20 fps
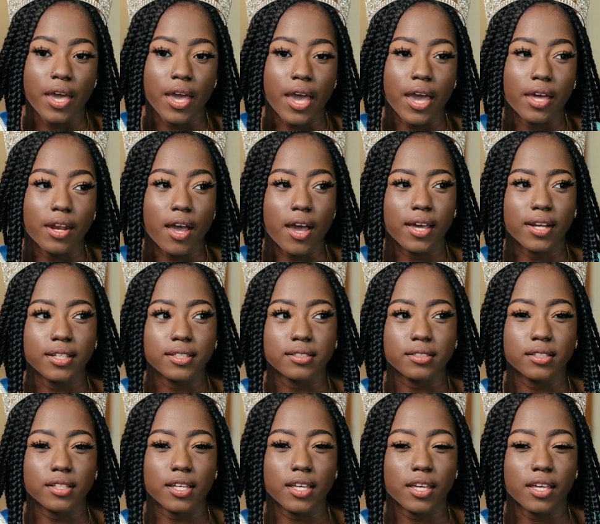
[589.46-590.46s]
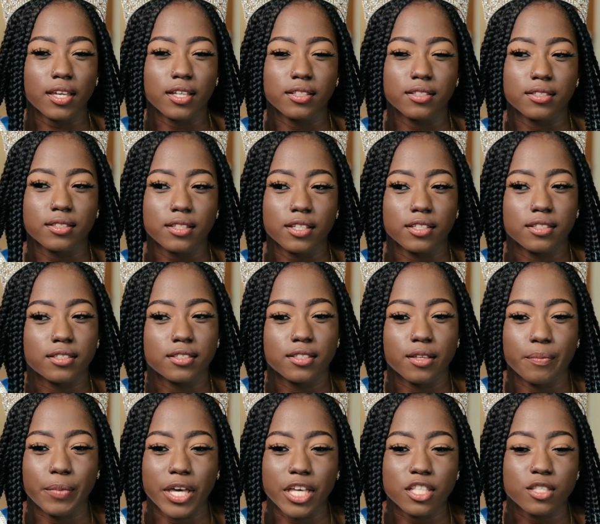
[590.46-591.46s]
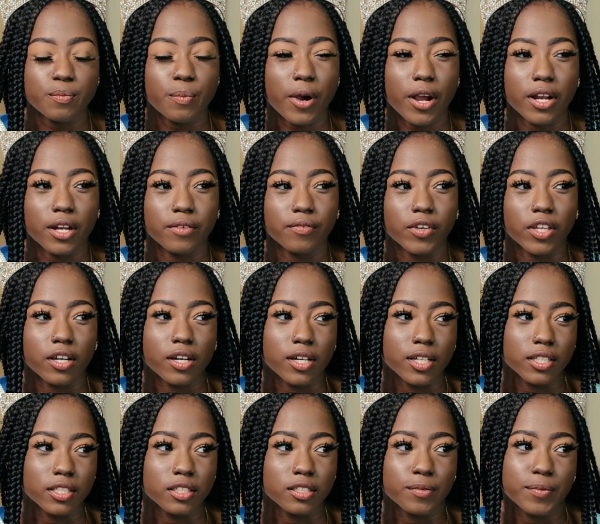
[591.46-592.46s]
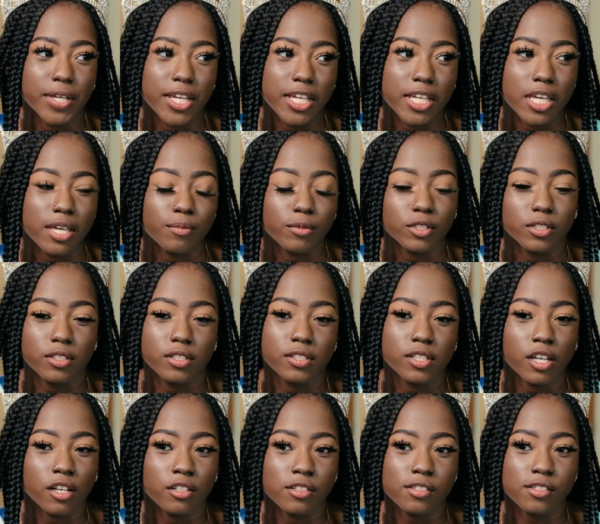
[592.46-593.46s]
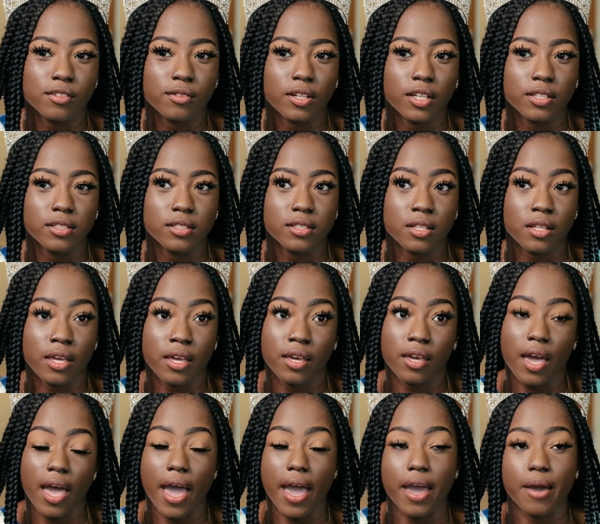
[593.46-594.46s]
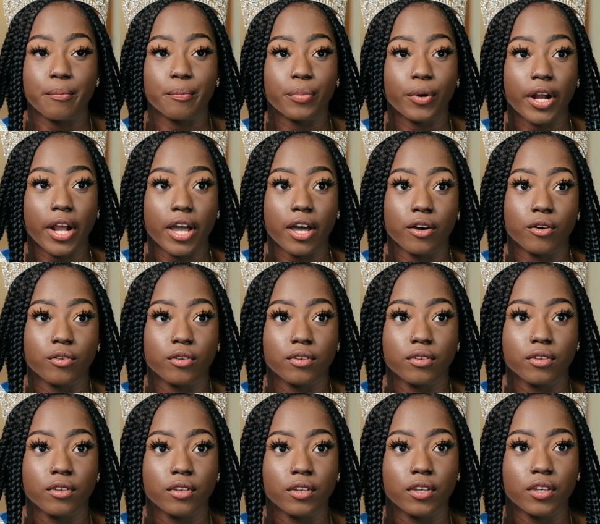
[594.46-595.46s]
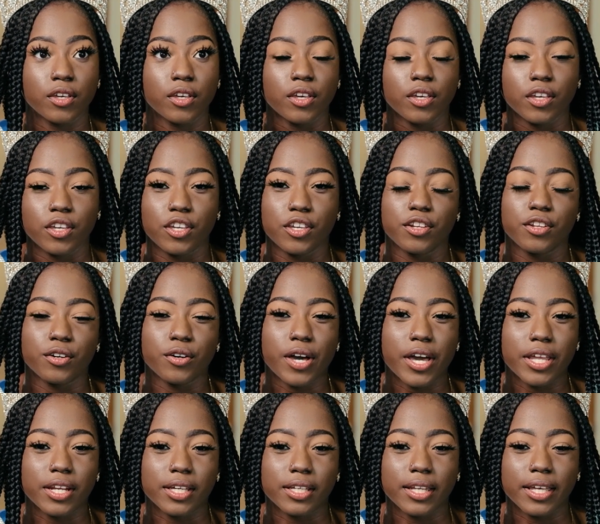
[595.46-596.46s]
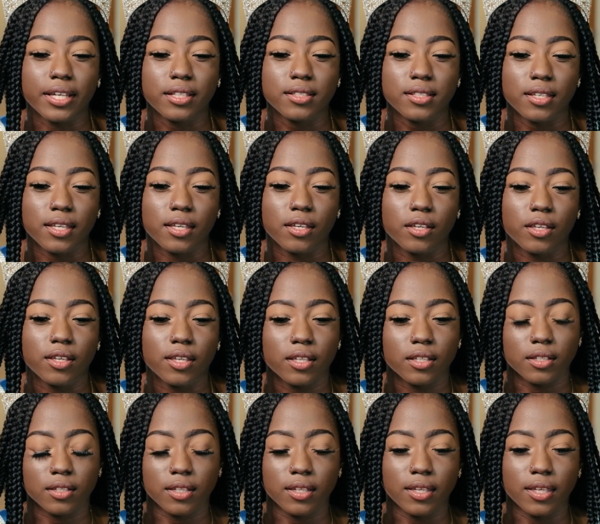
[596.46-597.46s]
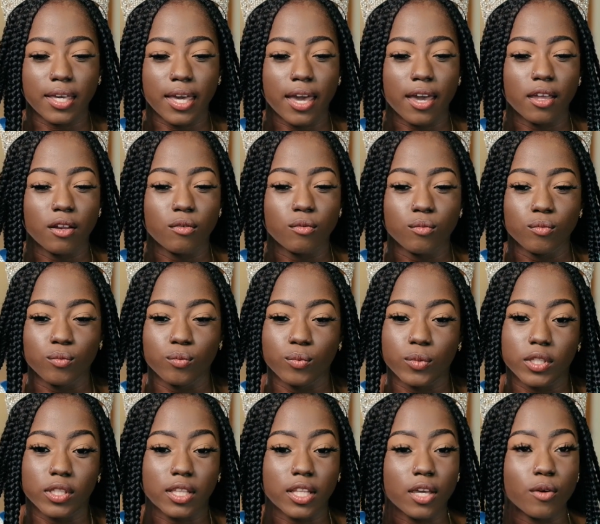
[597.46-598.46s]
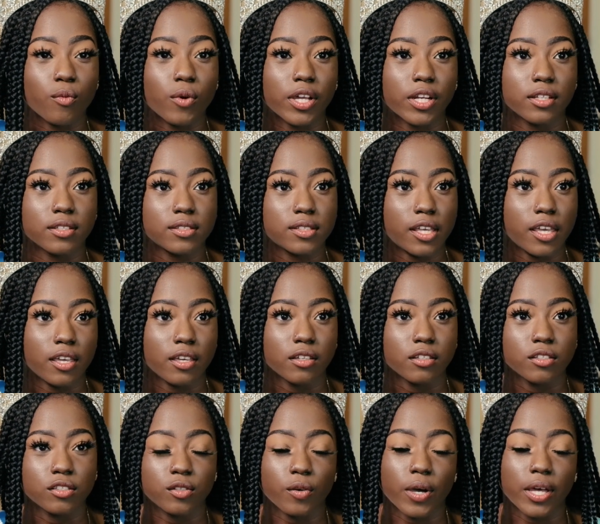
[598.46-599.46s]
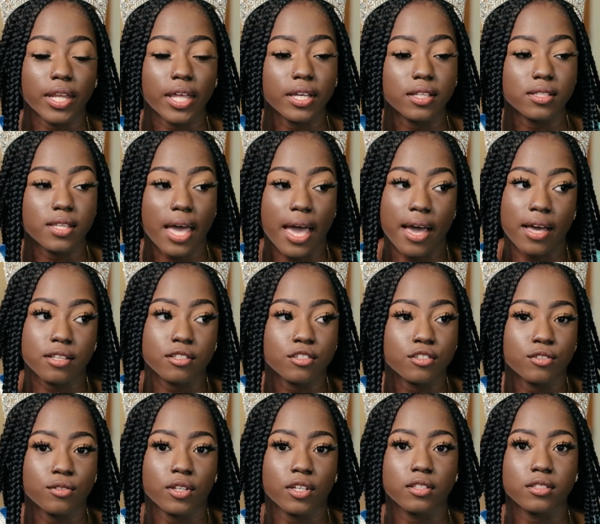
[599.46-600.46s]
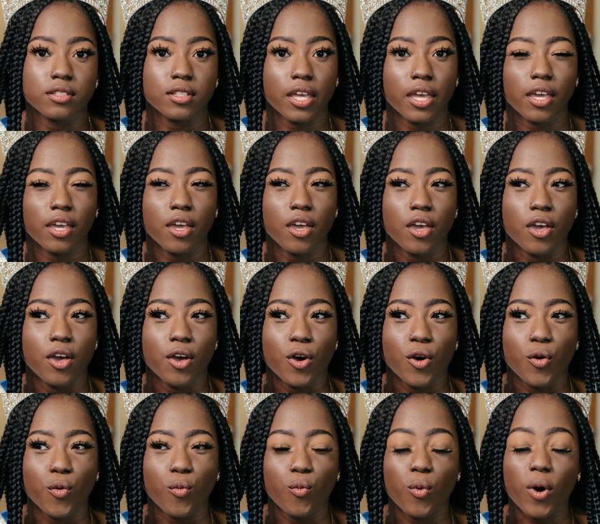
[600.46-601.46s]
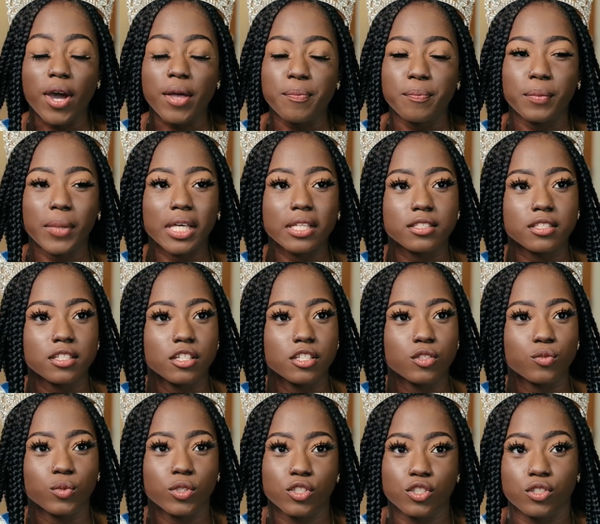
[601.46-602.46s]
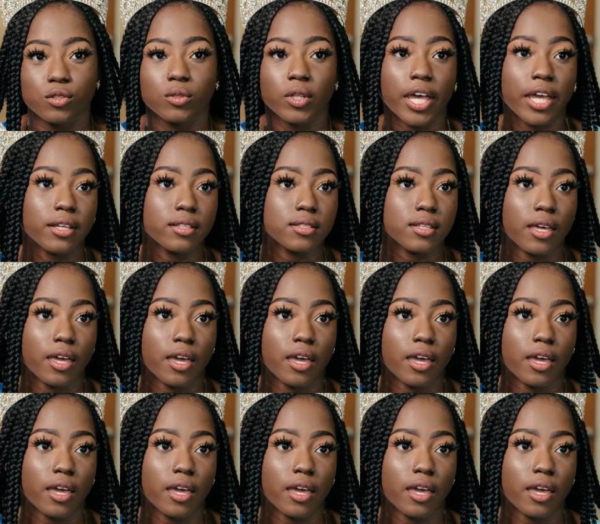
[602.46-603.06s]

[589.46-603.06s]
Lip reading: And honestly, it's the best part of it all is being able to tell students, like, I'm proud. And I like to get what they want to say. So I like to ask students, like, what message would you like to